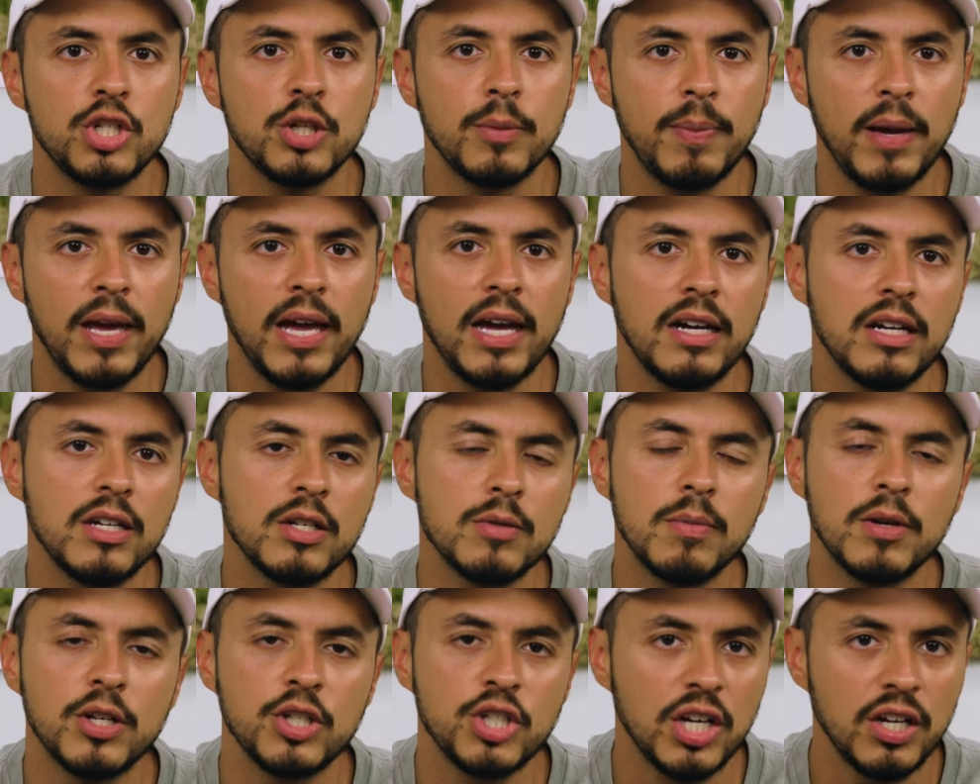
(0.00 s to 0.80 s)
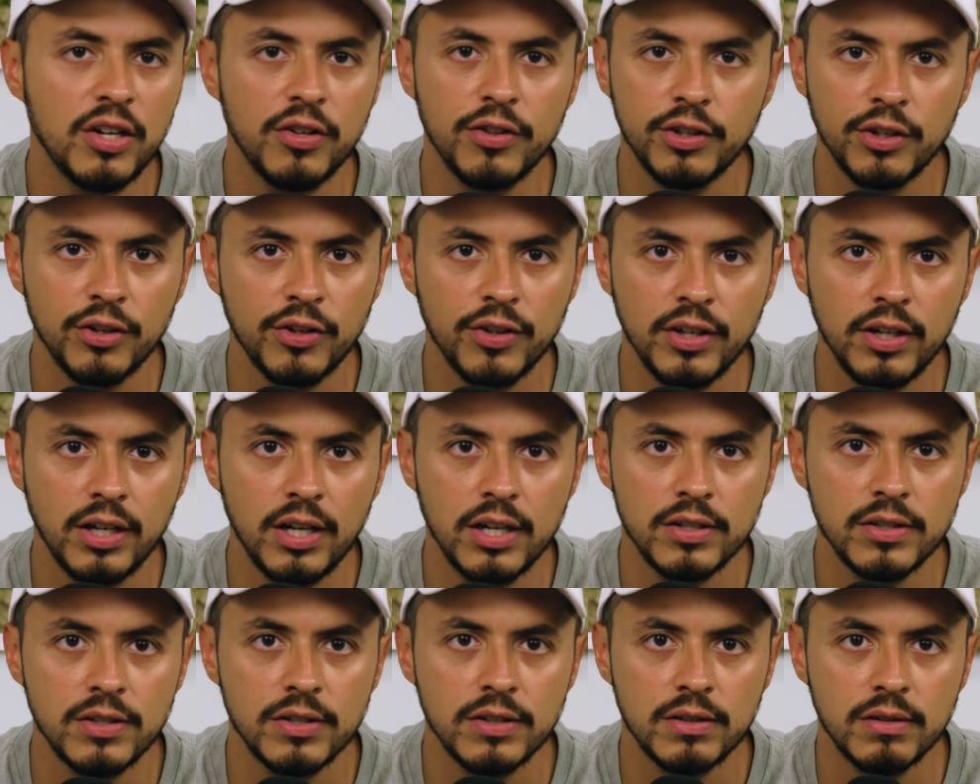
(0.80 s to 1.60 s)
Japan is much healthier than
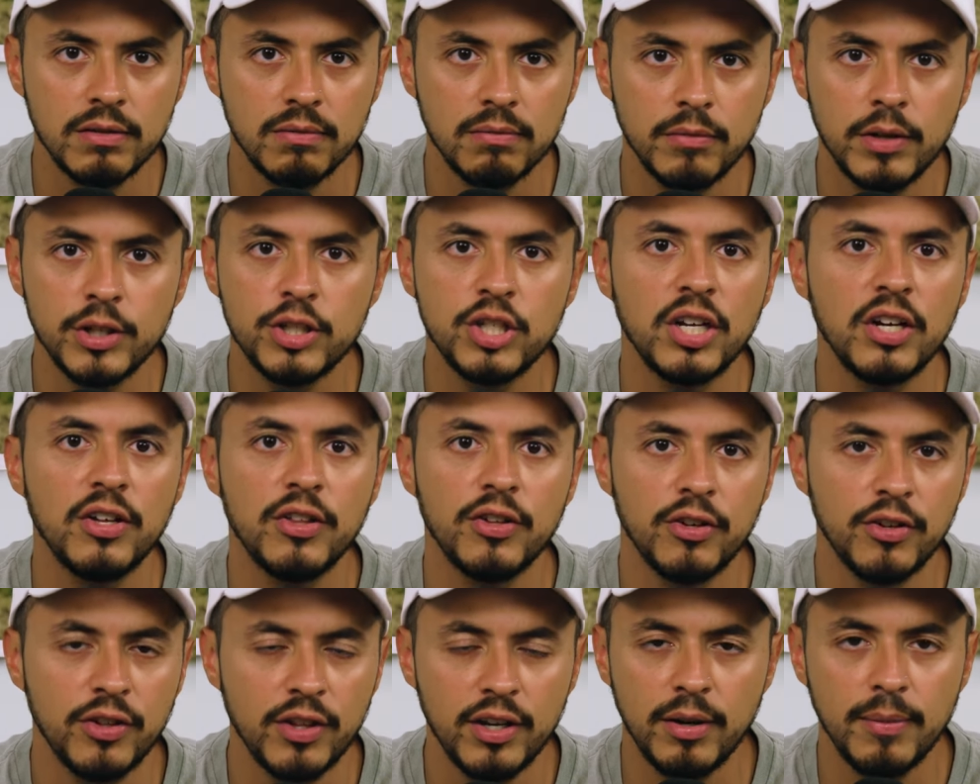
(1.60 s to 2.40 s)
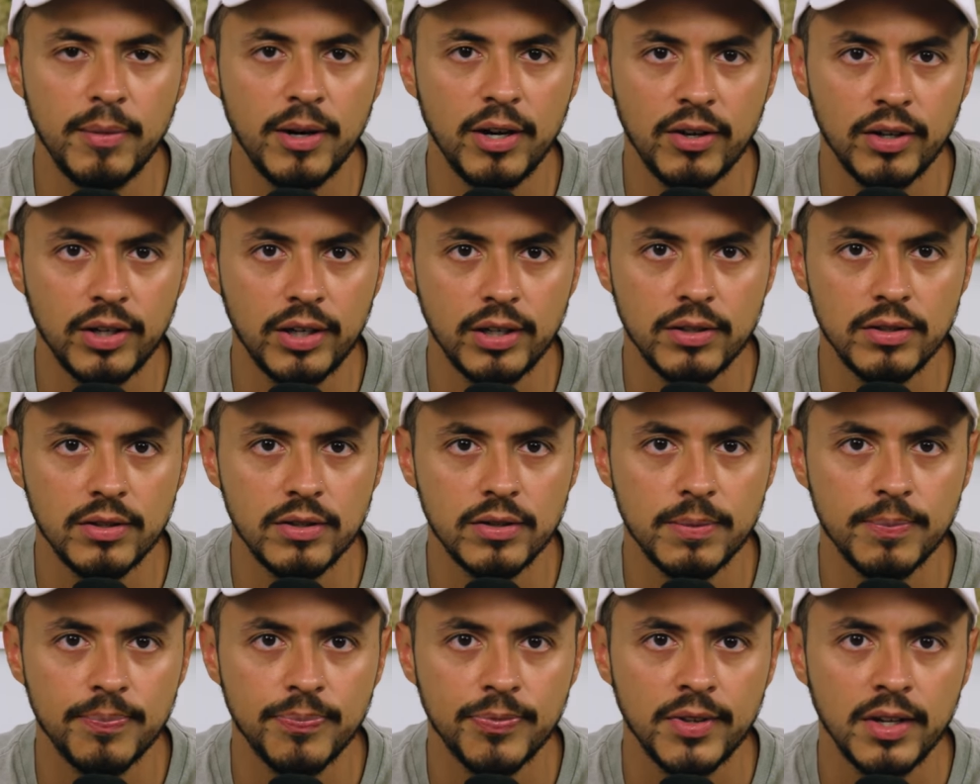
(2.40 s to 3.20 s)
us, much healthier than
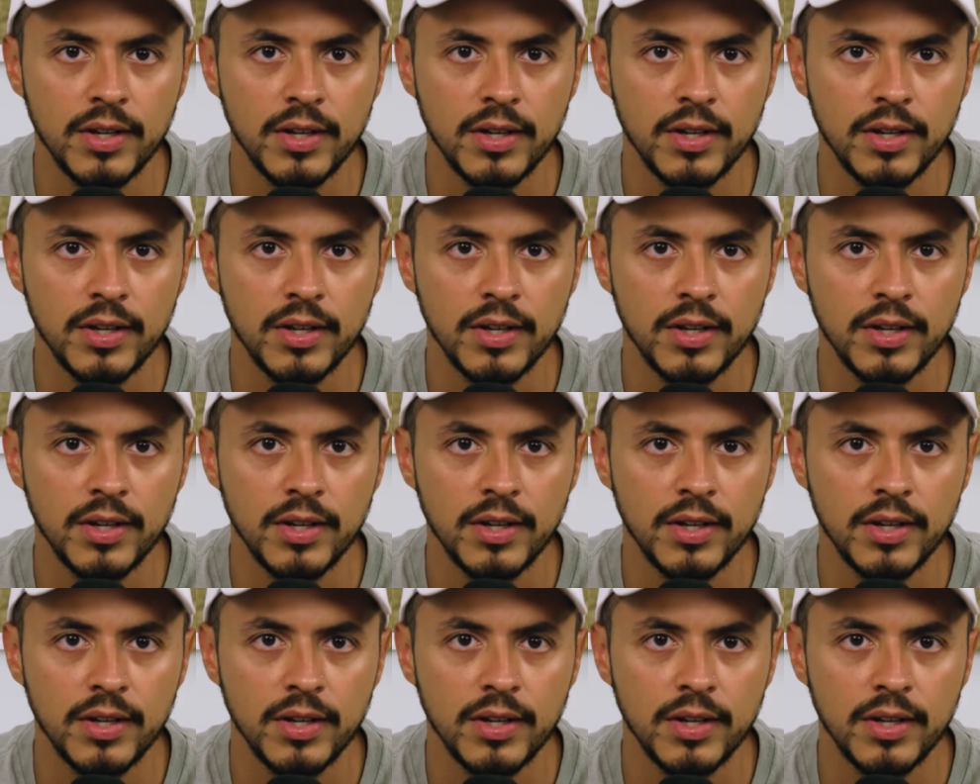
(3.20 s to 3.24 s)
Americans.